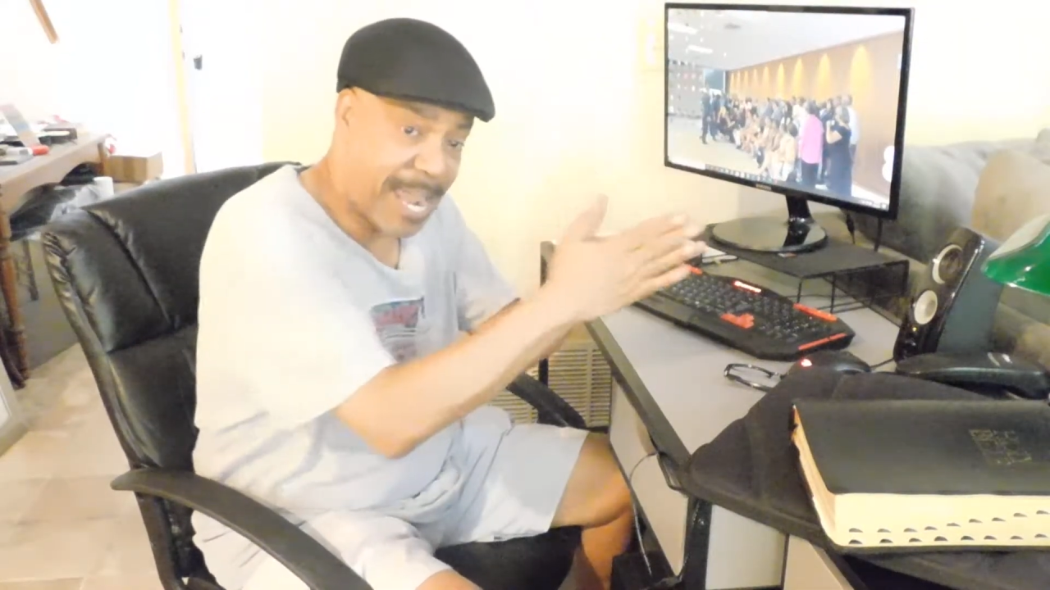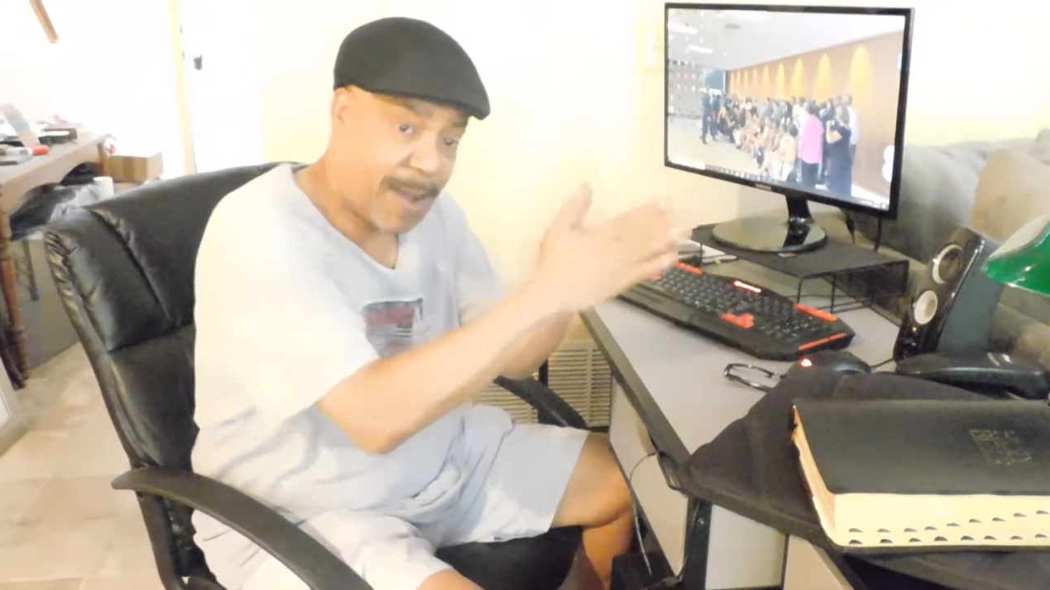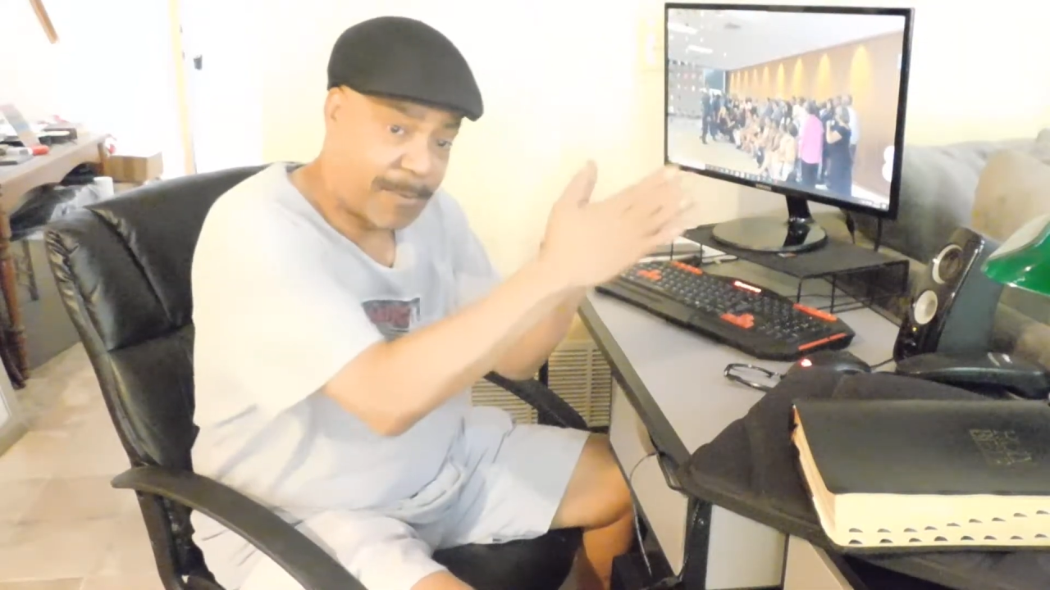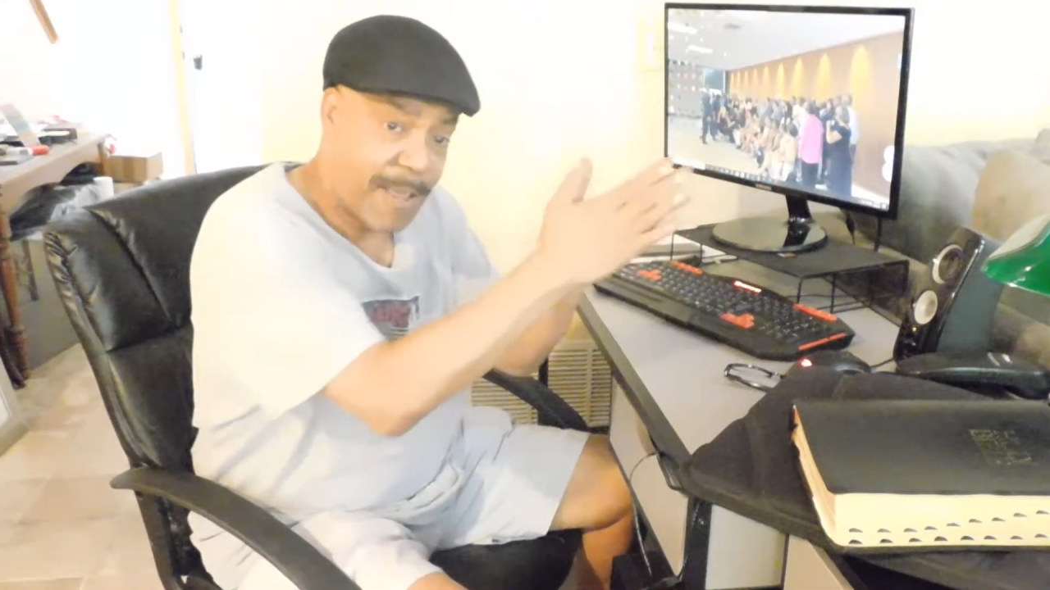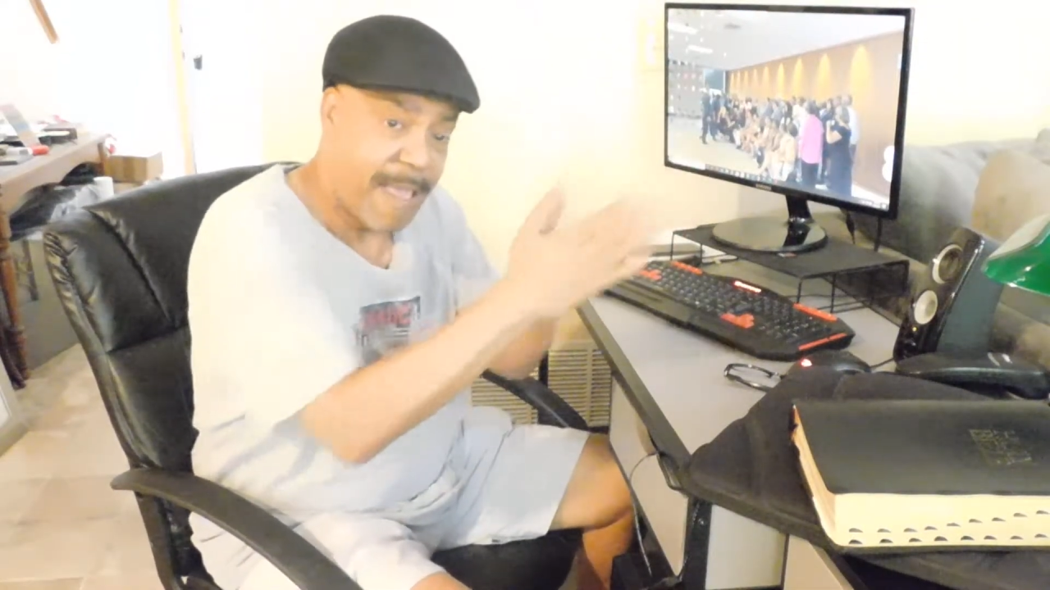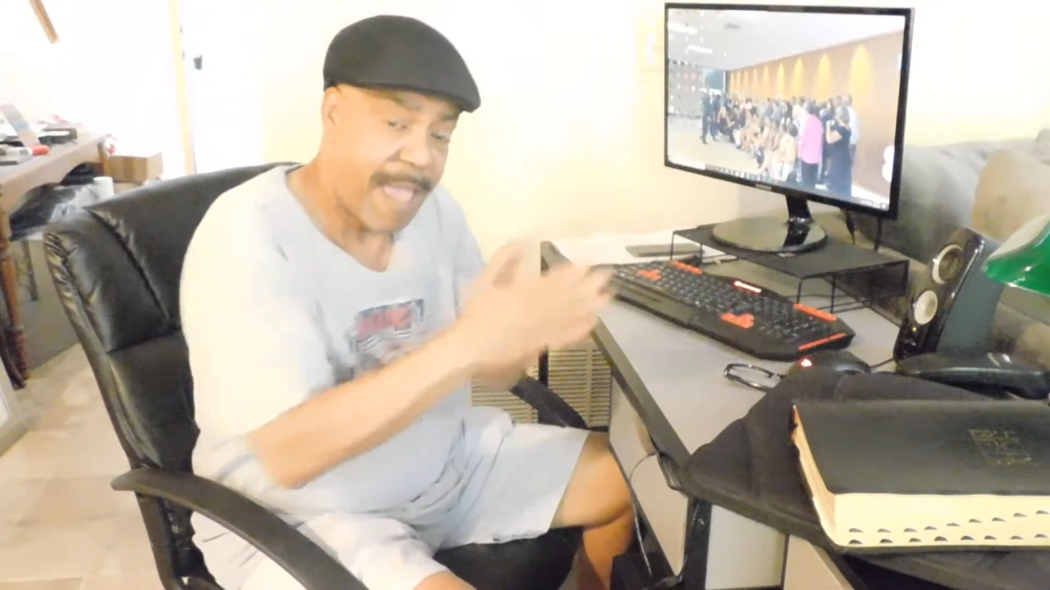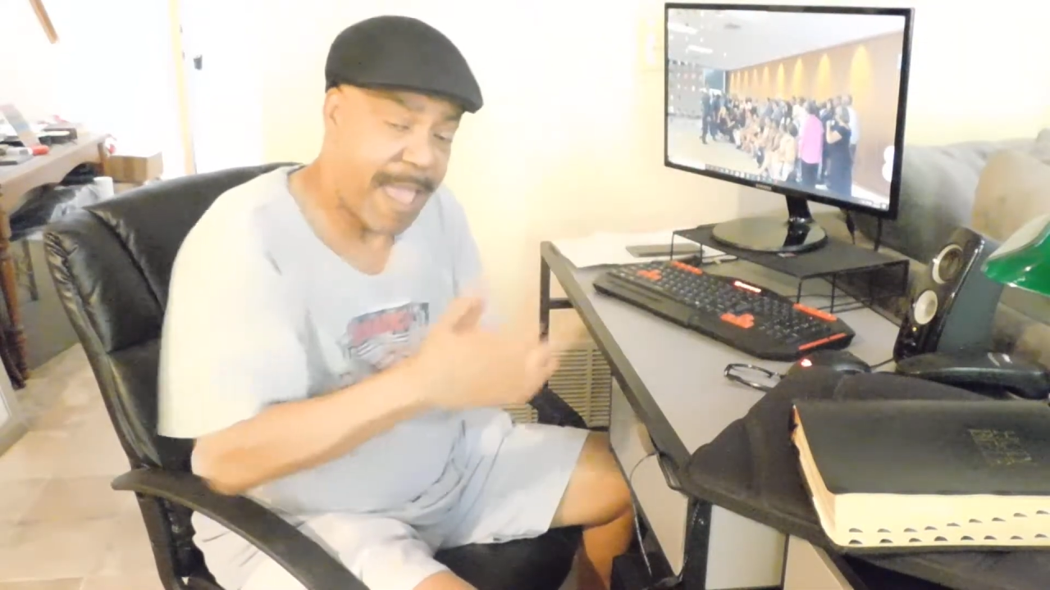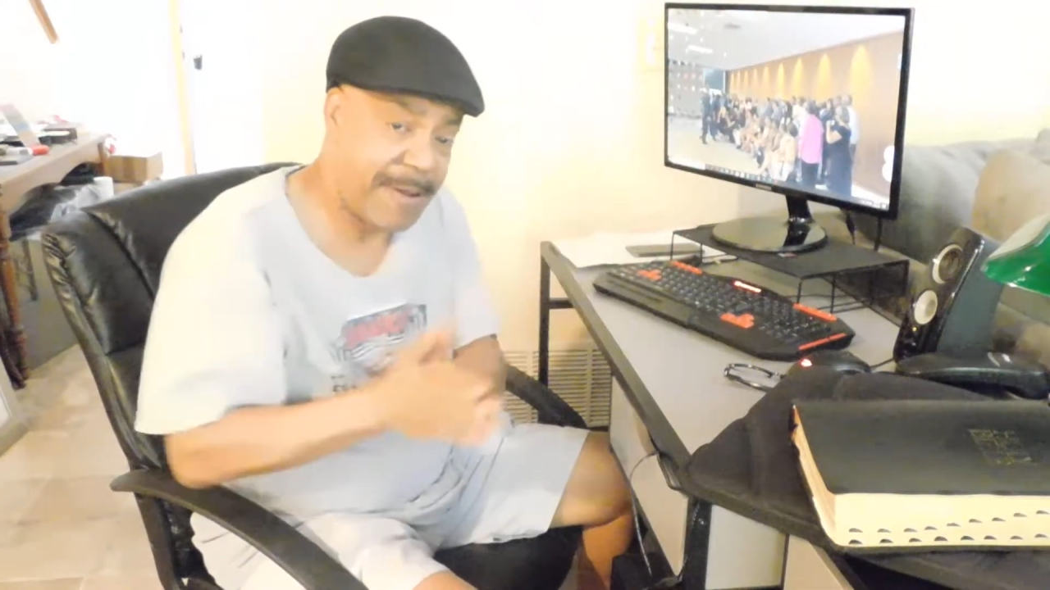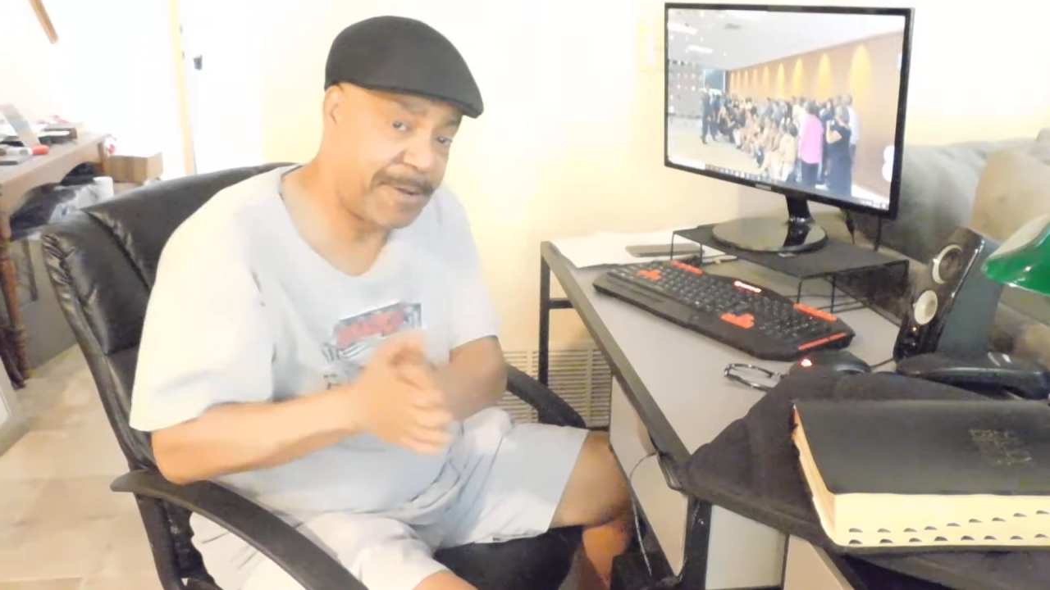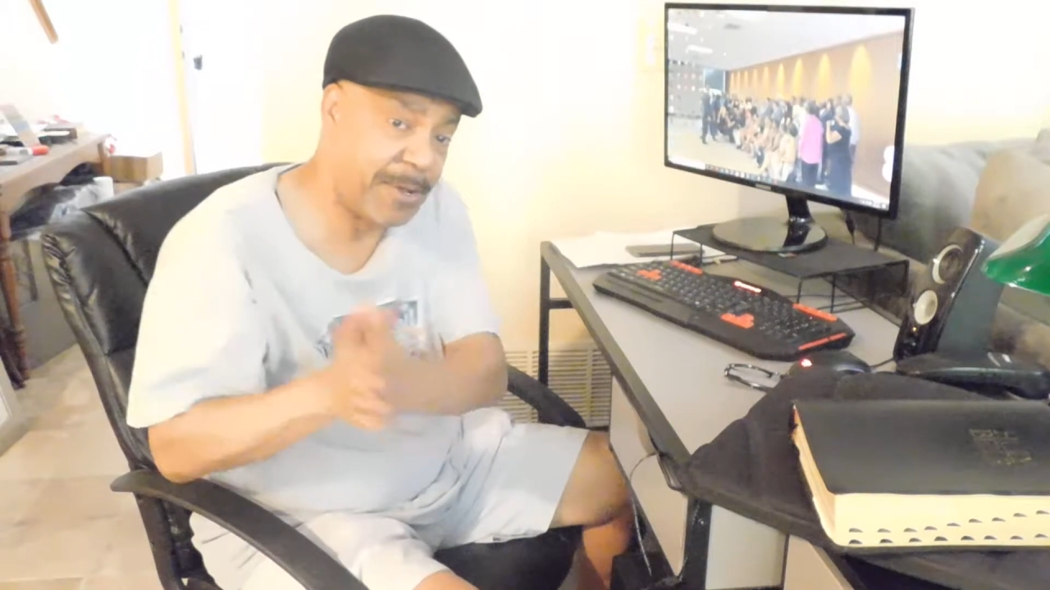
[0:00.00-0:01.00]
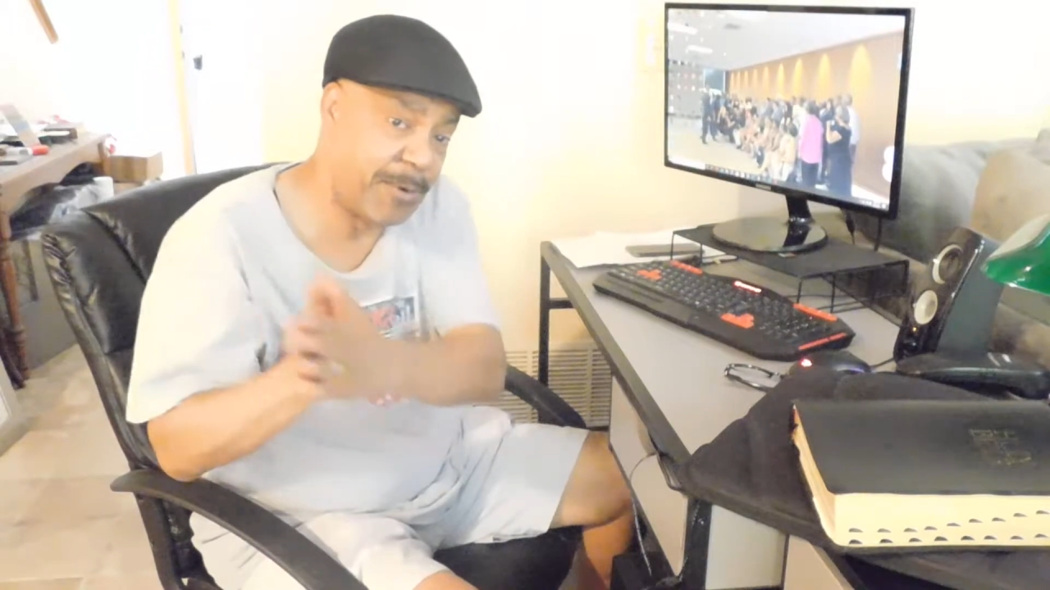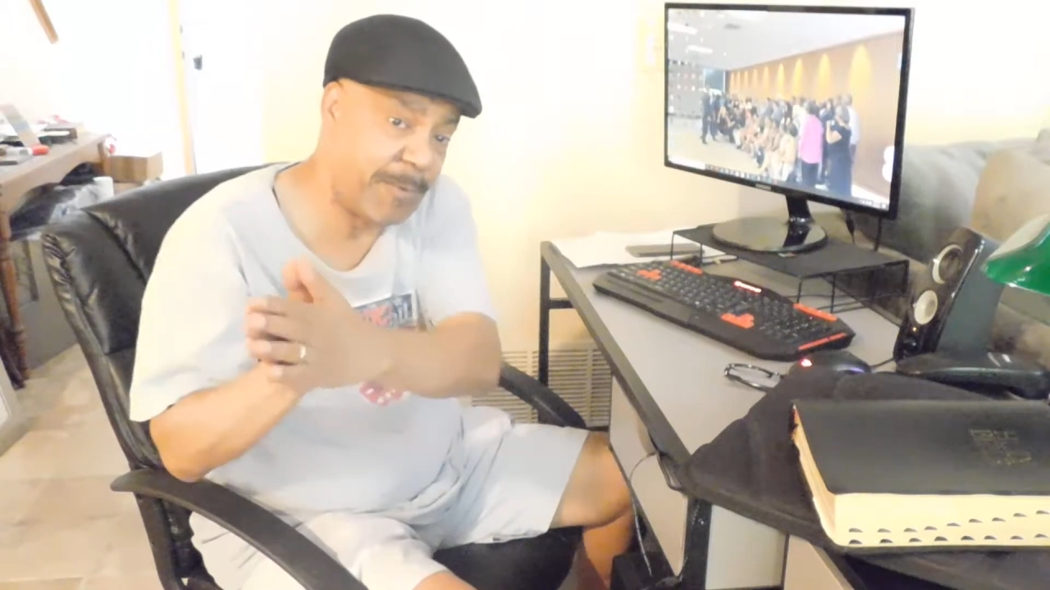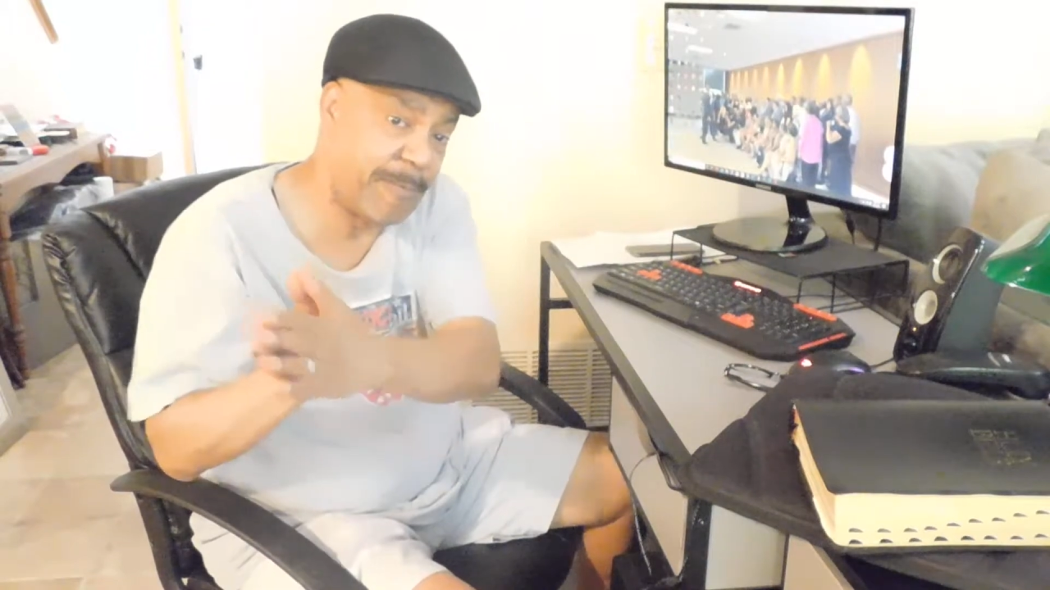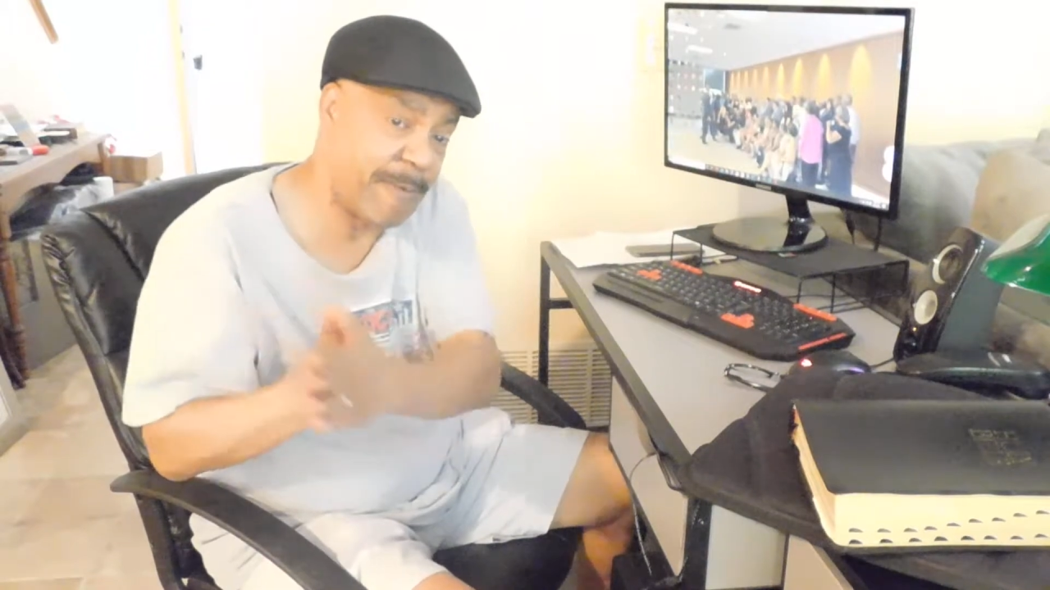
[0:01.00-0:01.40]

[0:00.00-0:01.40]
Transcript: out and do